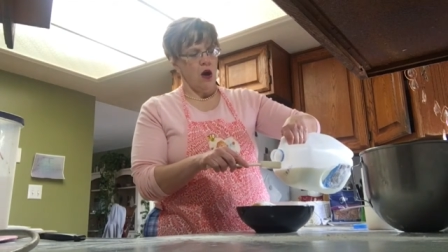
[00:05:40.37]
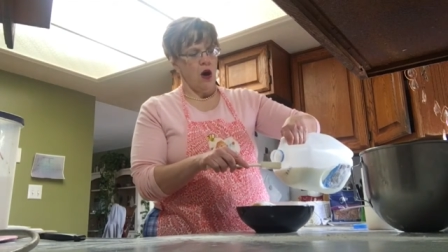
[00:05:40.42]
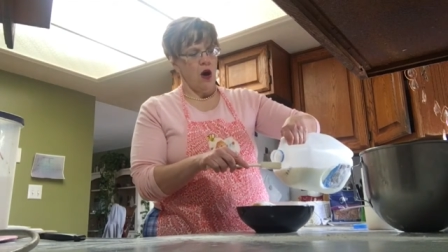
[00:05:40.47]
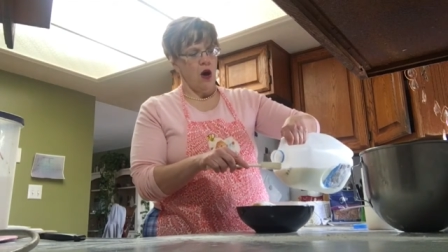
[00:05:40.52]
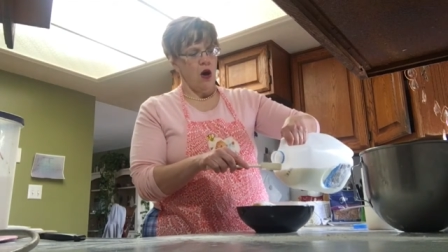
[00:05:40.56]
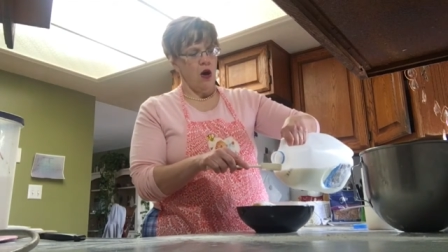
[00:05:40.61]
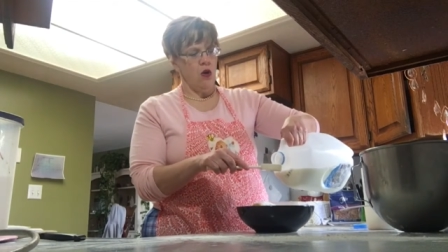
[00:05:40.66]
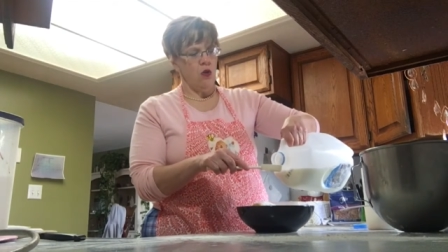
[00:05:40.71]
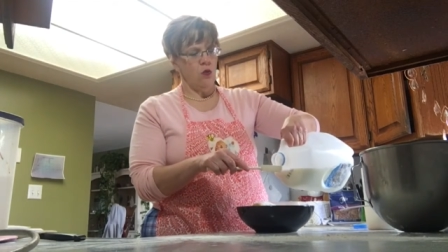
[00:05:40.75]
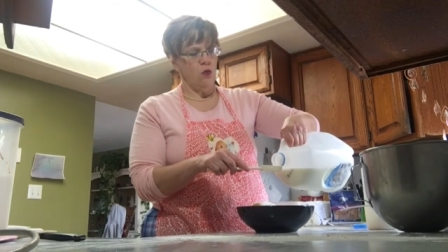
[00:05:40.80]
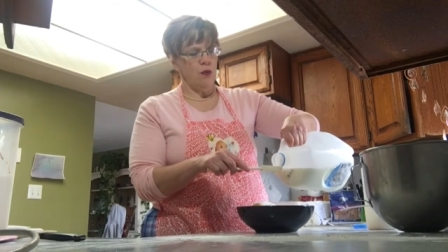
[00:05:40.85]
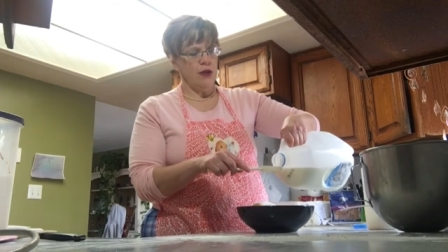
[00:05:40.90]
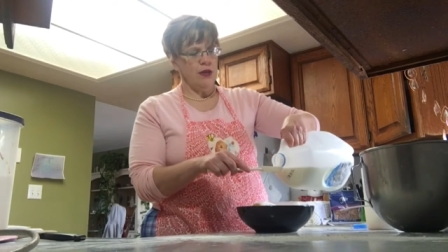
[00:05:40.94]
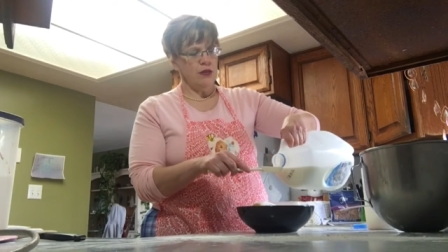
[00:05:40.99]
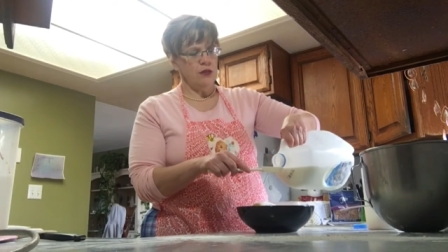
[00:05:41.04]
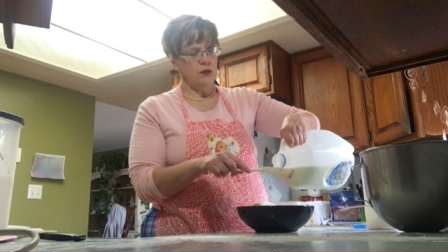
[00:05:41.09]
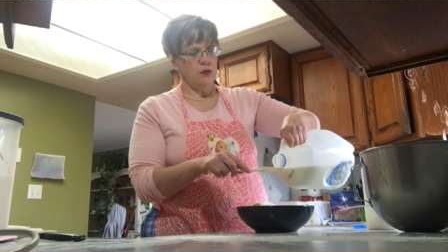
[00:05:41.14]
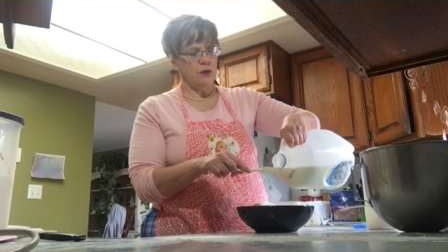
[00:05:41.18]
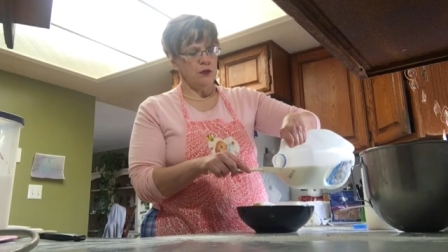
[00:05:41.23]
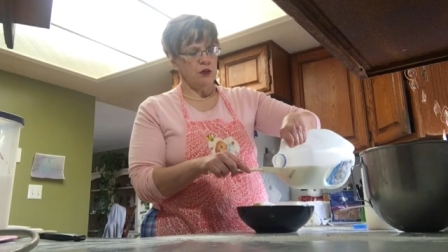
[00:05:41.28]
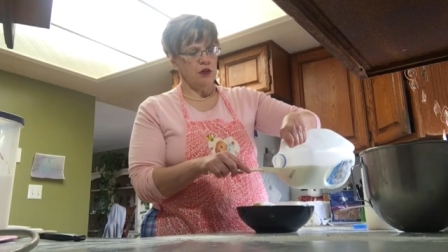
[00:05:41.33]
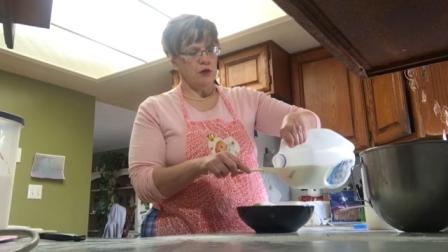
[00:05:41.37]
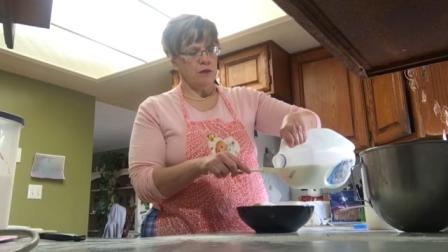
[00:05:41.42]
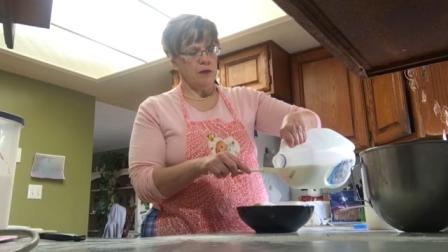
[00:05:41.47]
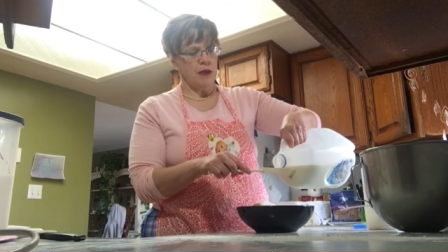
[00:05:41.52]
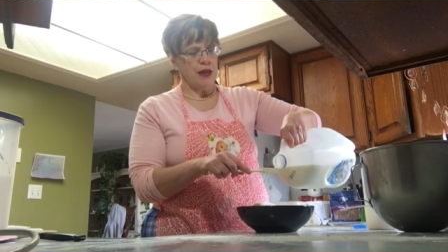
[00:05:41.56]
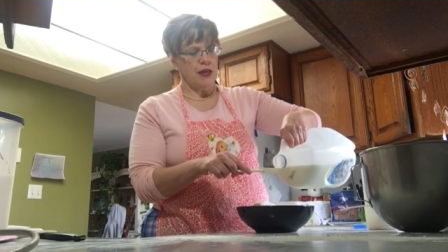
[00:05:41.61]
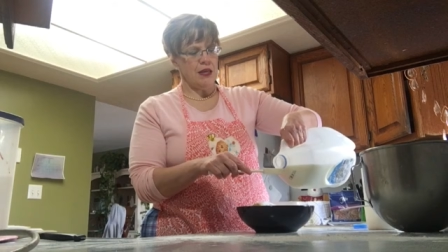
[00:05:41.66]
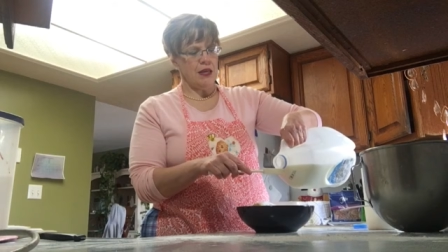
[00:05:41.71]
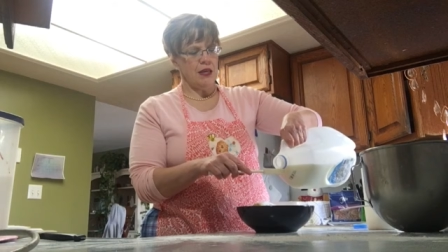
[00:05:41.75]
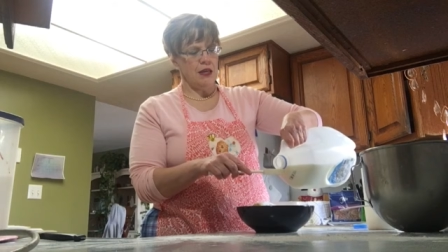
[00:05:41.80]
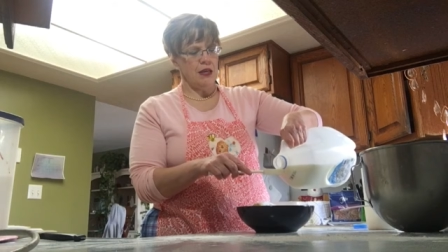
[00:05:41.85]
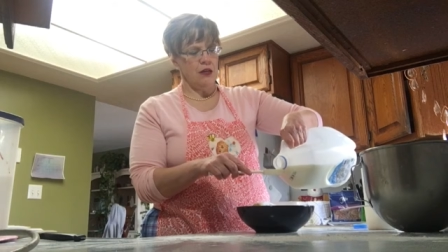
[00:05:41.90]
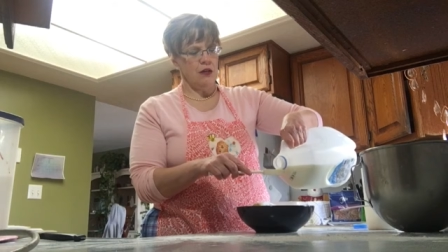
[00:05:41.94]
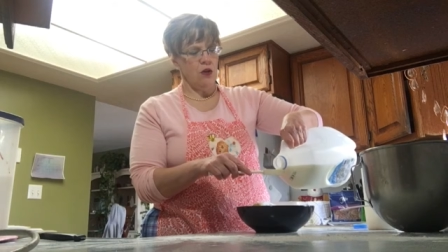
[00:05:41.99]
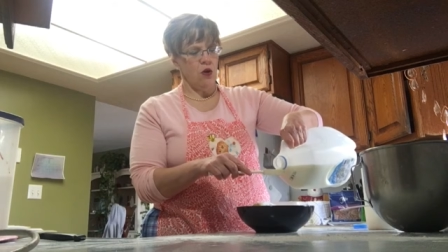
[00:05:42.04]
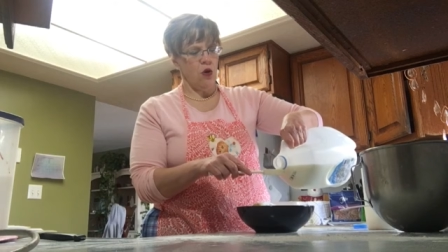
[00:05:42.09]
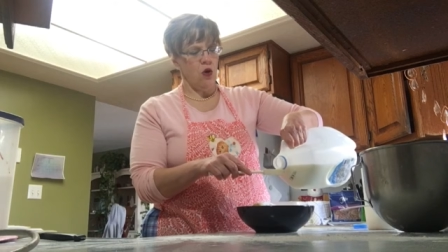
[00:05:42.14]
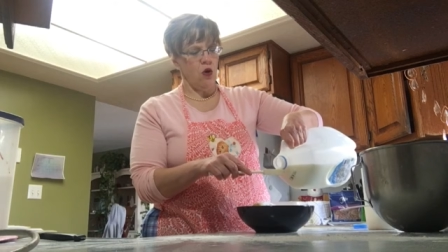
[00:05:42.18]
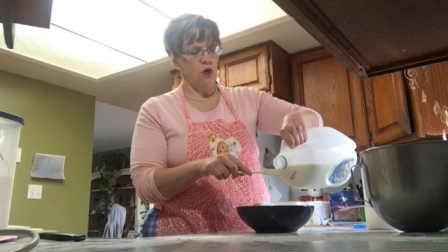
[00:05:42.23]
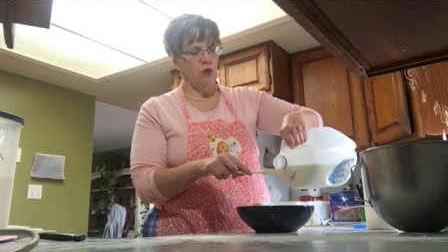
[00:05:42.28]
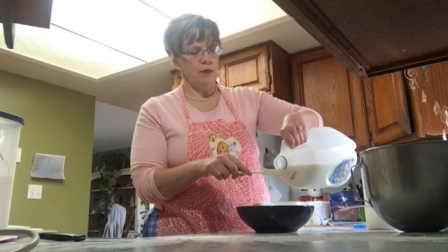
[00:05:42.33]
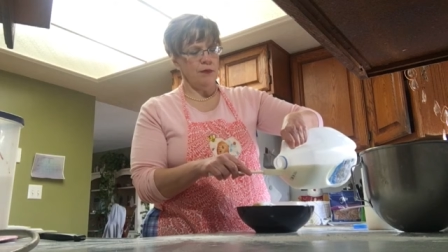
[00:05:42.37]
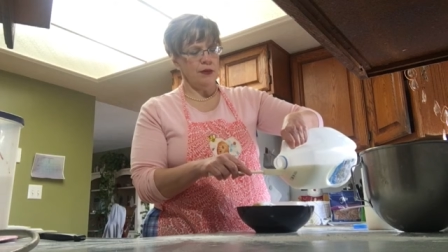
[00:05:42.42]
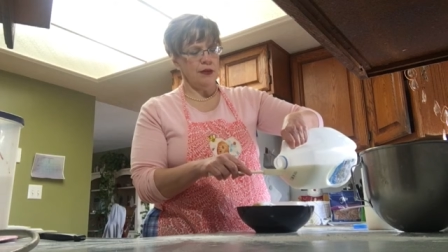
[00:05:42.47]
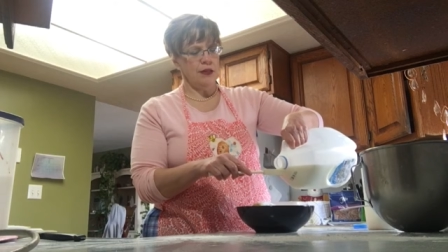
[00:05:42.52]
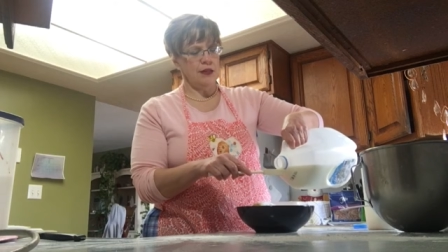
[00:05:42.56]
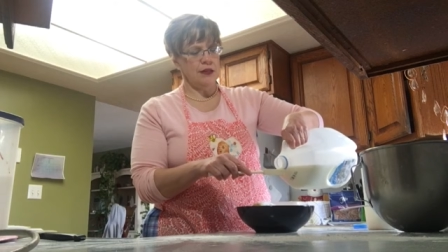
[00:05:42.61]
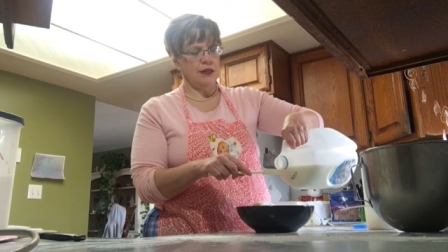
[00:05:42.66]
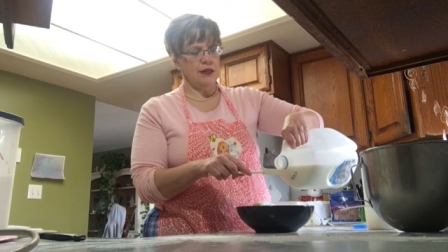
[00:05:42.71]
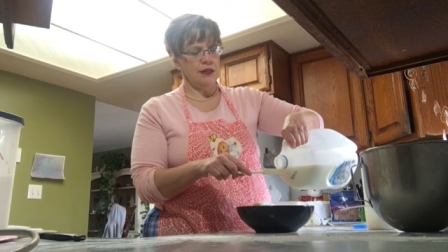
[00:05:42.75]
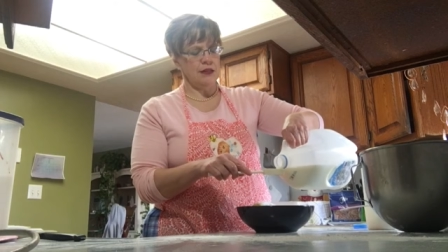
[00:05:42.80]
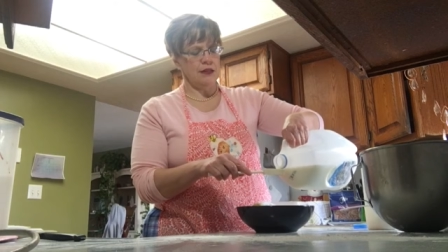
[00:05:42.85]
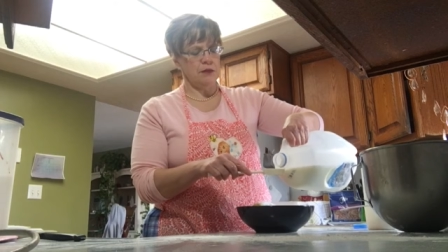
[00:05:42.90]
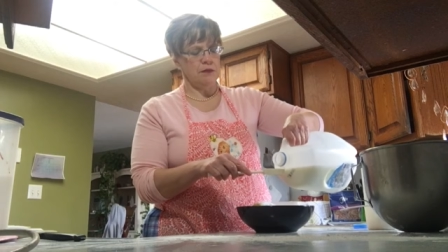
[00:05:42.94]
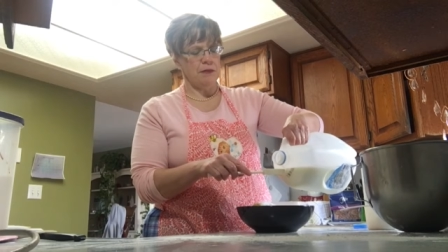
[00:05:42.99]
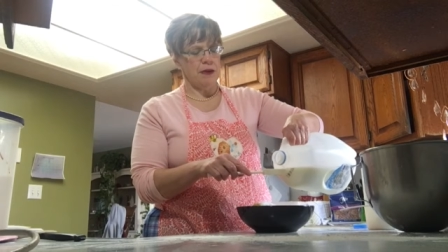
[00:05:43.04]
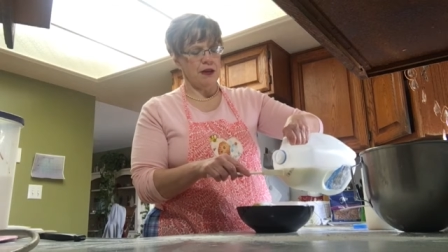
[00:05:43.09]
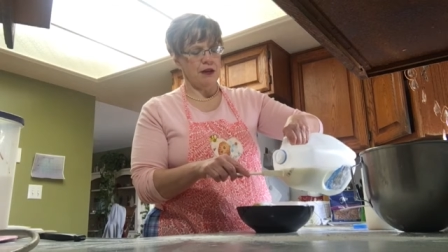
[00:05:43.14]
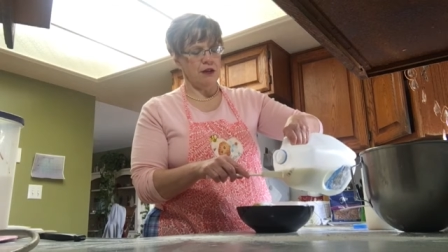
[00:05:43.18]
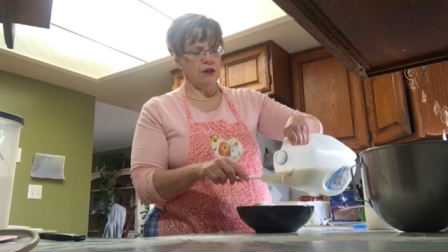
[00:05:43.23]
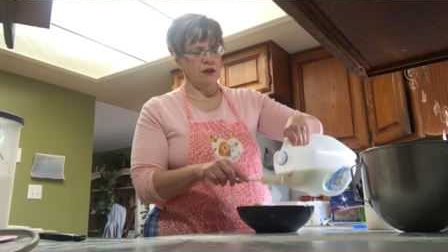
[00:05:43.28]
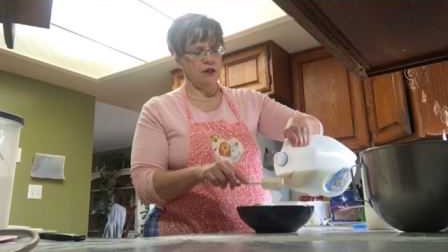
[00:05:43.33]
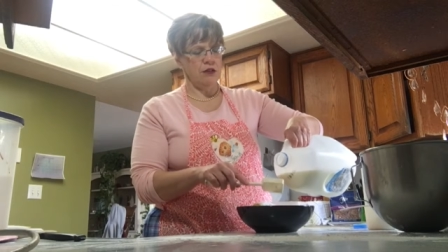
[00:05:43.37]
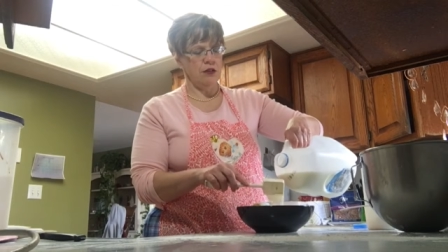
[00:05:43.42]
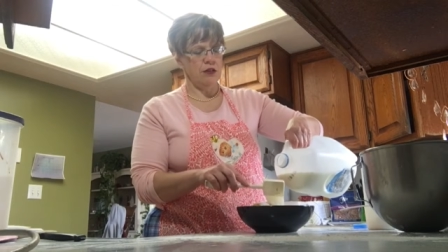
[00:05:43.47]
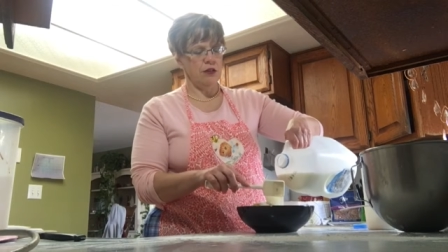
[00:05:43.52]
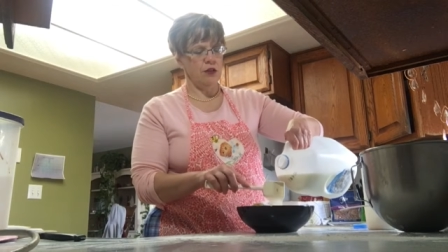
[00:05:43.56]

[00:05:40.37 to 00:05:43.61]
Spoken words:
Always when you're baking, whole milk is better.